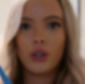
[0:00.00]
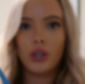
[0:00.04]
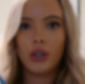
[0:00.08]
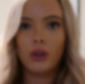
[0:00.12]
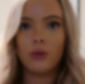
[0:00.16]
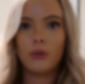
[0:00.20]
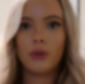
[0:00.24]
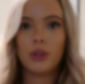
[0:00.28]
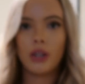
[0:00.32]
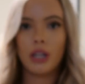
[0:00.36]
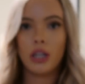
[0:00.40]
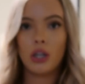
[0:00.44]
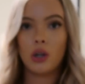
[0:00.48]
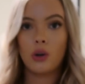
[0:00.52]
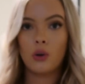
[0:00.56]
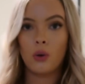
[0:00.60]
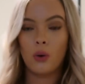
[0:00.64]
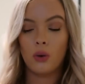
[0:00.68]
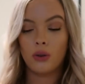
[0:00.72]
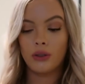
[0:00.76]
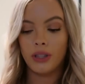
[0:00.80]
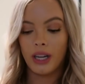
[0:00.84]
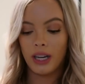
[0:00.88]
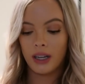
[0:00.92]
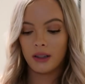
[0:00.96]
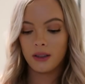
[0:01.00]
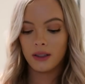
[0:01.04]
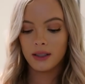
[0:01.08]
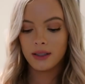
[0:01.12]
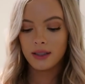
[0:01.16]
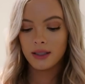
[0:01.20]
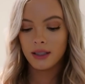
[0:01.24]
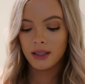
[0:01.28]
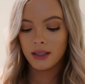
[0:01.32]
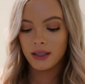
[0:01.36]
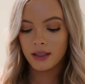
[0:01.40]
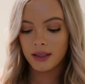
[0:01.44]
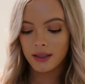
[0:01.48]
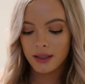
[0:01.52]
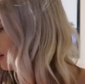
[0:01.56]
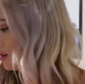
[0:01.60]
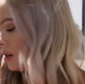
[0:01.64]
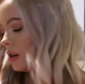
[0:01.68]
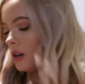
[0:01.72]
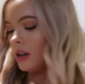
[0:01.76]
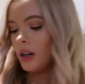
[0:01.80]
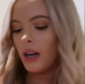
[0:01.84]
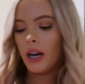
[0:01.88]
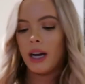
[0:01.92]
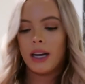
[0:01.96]
cute with like gold necklaces
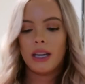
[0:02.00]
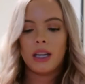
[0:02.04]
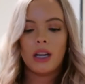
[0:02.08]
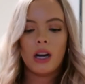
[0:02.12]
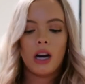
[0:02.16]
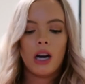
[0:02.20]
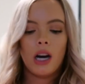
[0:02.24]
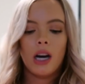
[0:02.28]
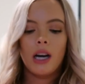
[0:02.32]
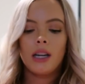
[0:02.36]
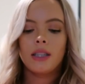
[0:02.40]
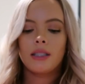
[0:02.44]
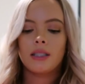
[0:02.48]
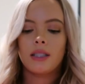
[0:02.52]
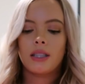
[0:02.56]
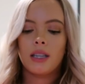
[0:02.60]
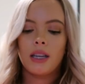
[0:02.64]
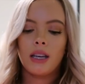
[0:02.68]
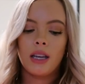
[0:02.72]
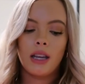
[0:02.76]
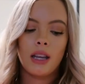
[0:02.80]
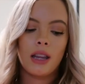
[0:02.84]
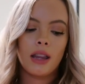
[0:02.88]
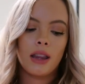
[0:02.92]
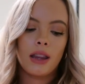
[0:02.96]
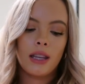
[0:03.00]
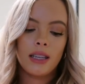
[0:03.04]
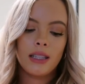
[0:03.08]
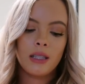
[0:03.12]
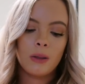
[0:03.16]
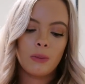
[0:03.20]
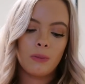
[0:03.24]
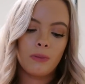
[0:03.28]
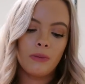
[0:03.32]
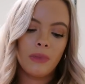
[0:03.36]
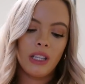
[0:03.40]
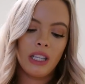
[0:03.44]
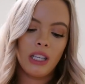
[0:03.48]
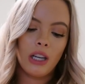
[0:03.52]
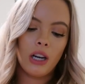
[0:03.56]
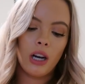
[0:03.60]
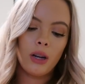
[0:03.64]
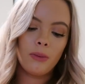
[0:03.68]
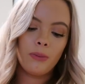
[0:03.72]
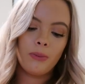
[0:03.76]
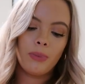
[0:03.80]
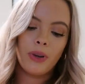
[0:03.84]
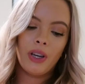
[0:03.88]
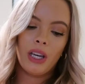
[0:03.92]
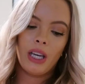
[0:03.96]
I got this
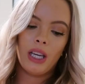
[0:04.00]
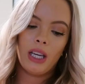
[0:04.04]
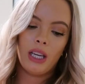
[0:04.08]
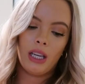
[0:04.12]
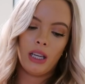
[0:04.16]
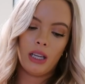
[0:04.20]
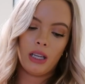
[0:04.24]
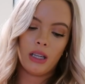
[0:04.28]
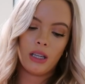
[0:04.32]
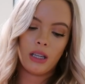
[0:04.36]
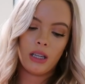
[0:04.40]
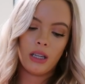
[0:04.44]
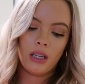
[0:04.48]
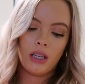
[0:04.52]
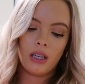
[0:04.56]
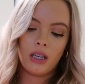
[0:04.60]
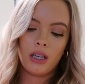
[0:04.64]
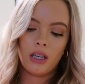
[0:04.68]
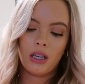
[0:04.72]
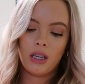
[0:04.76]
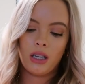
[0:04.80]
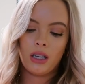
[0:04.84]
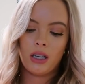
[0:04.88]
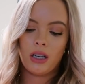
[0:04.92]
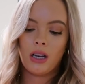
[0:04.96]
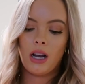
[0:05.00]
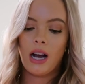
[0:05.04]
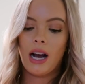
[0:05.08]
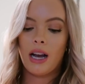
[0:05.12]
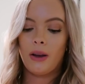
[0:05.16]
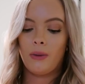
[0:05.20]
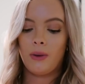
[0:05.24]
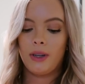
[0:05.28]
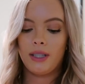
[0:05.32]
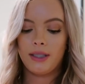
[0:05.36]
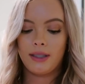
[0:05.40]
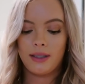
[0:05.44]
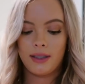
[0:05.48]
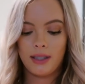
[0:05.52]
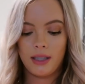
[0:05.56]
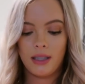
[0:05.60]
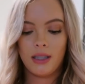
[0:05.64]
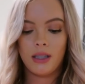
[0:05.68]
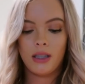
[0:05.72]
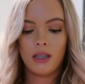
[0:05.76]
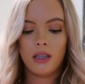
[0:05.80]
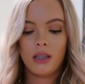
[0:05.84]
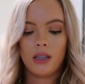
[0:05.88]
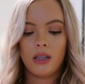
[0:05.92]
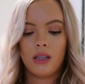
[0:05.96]
neon pink
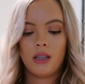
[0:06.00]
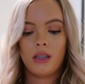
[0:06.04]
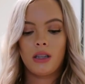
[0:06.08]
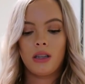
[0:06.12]
high-waisted